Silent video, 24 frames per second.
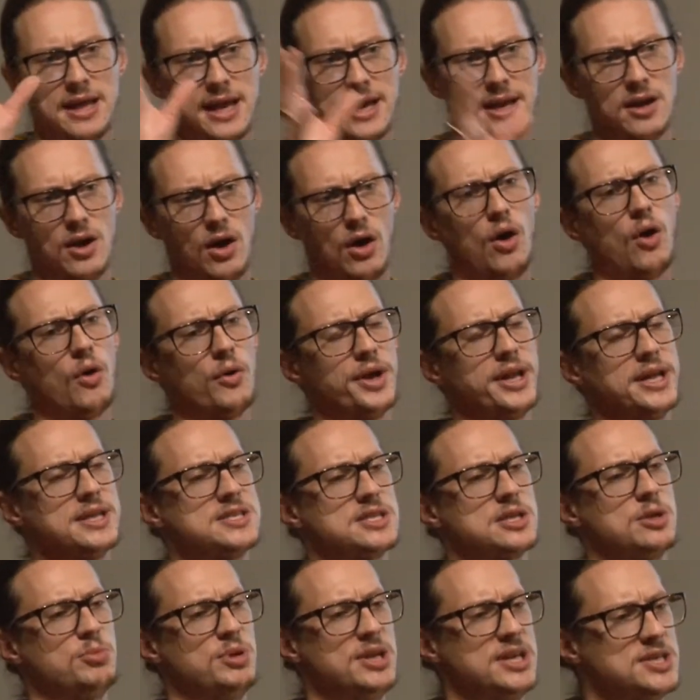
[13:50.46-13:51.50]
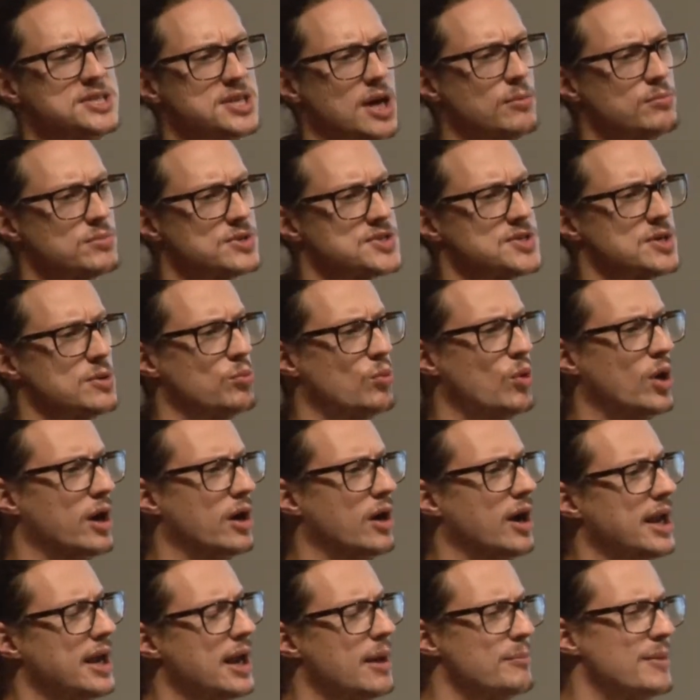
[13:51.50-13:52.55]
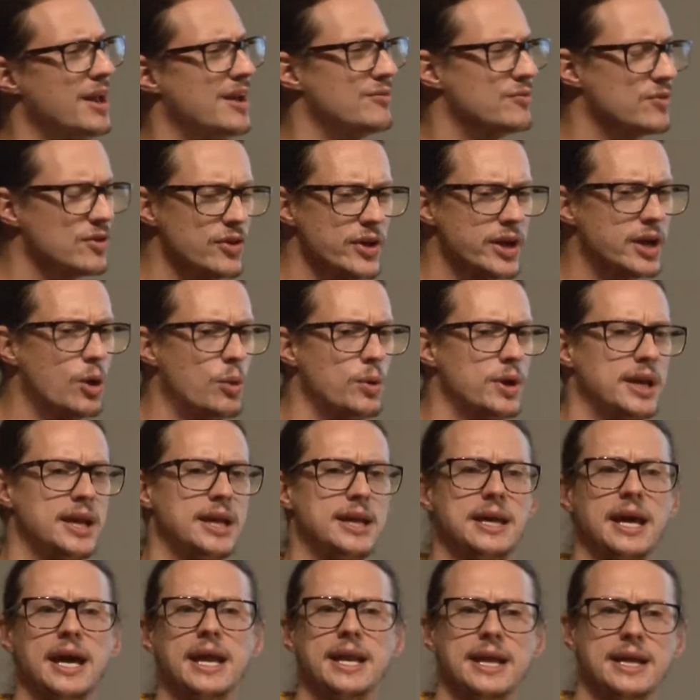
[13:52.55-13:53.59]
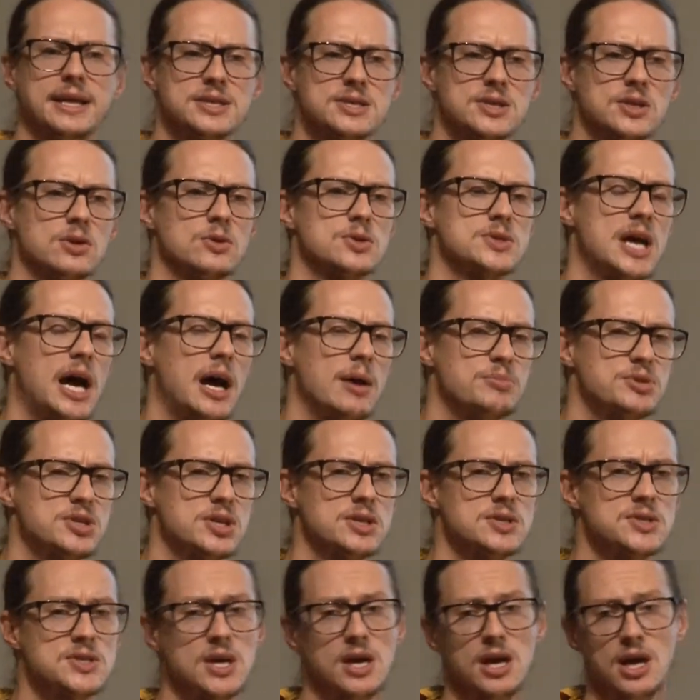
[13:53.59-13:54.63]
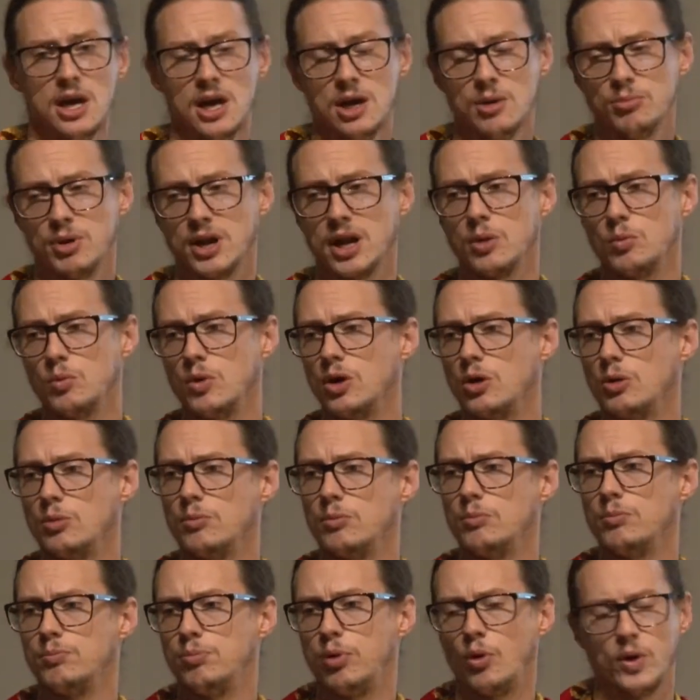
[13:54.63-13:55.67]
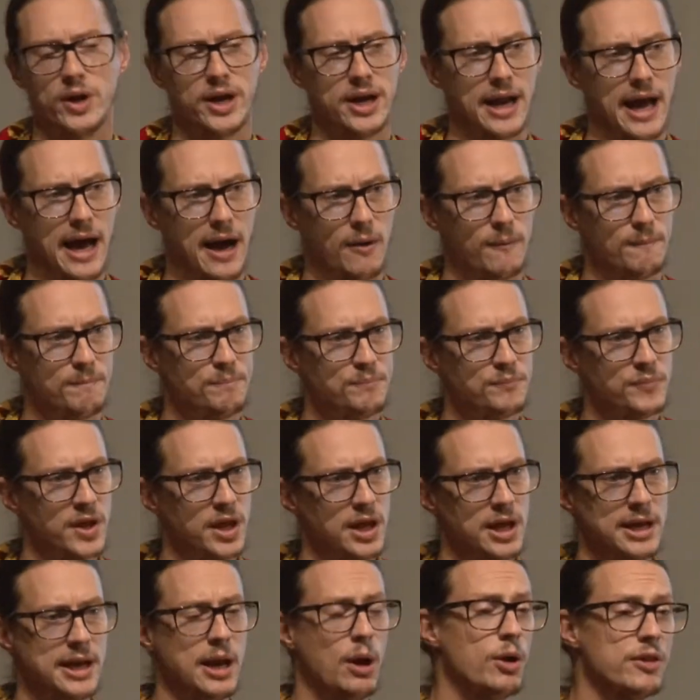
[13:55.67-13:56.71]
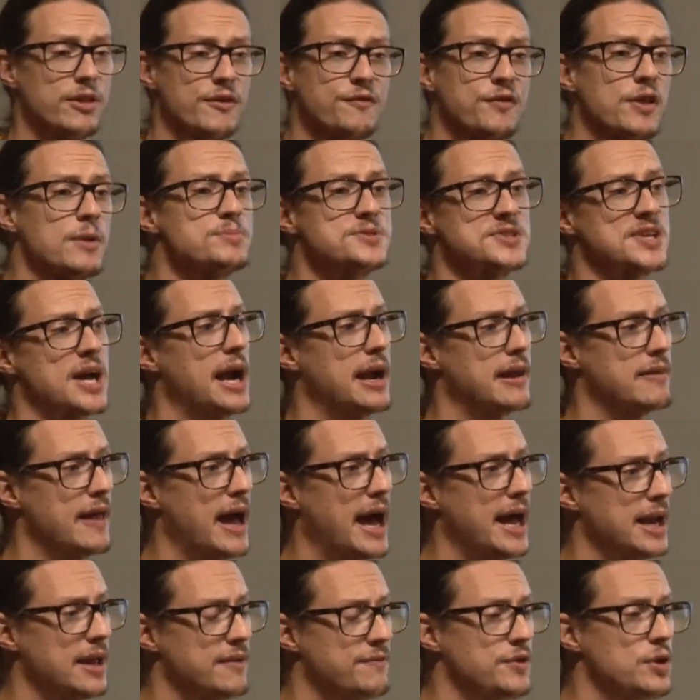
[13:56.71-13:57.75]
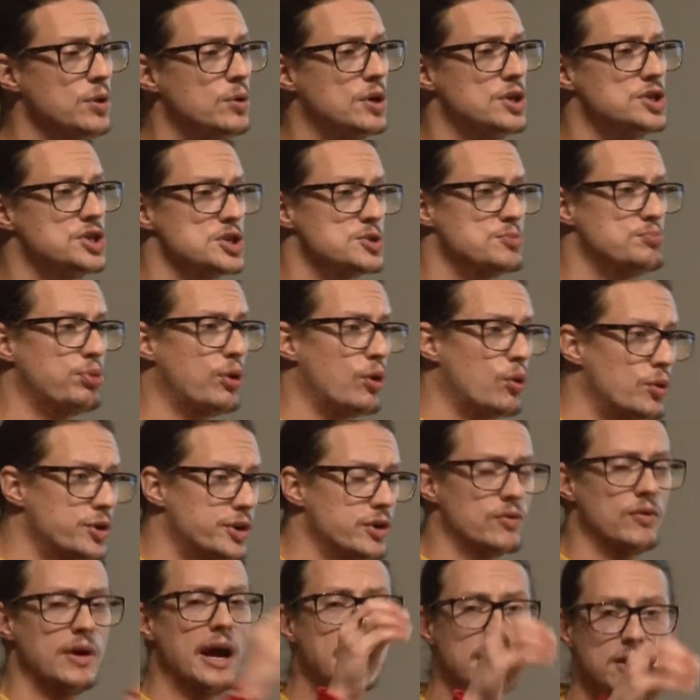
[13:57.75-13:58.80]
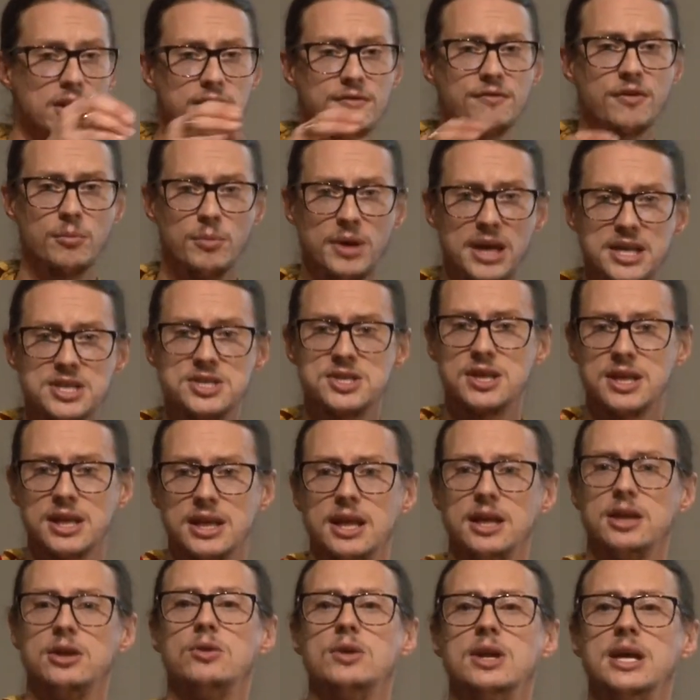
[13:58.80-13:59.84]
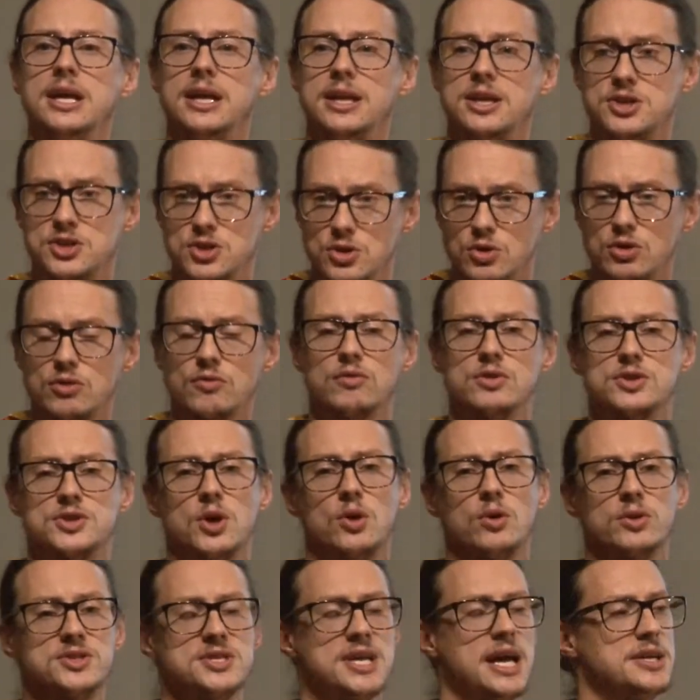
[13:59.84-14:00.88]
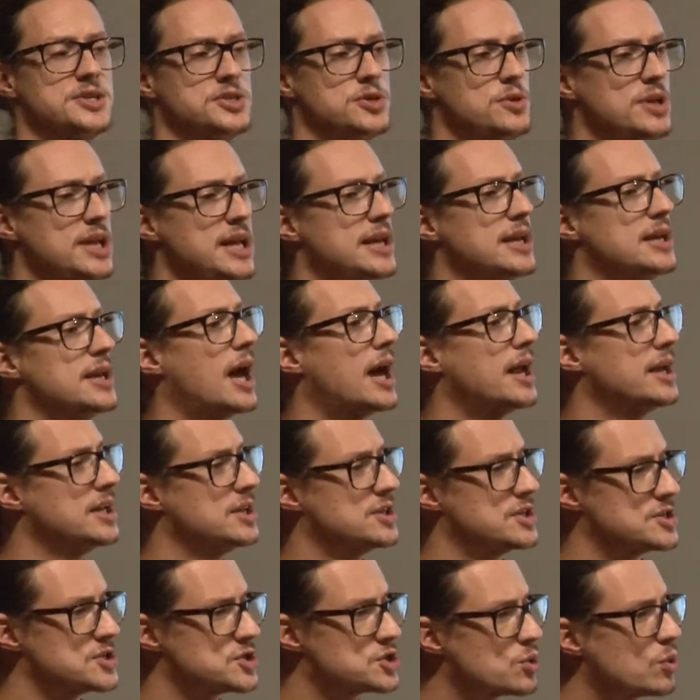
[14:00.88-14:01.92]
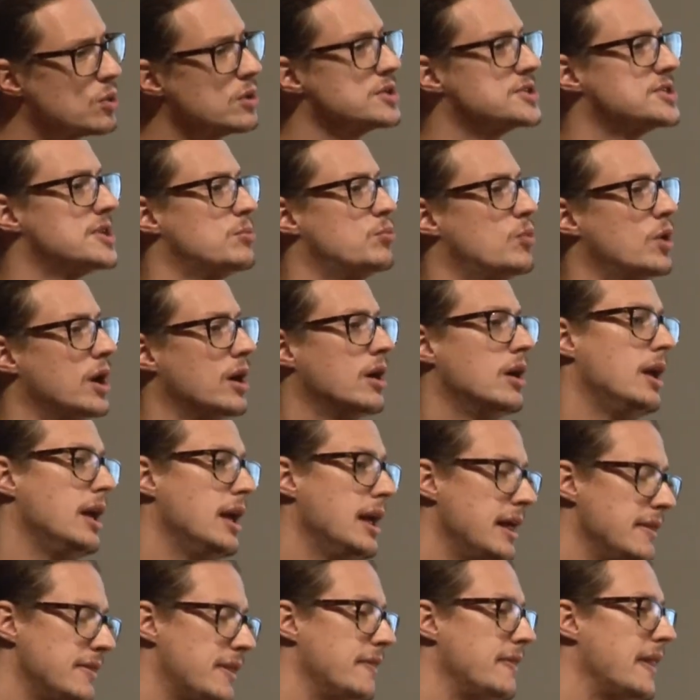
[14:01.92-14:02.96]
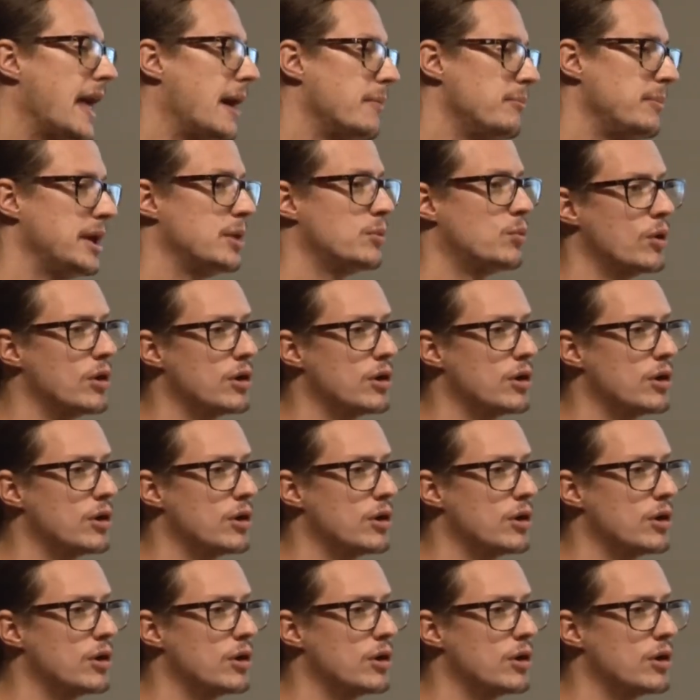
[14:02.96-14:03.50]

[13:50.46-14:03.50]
that it all needs to be dumped somewhere. And I'm not really going to get into those options, but I will point it out. Now, on the flip side of that, if you could just pull directly from each thing that you need and do the results as you need and not need to store it somewhere, then that may